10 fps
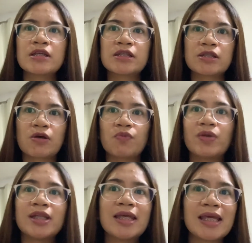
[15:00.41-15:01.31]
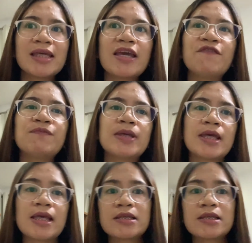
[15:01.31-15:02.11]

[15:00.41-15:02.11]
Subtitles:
So when he gave me his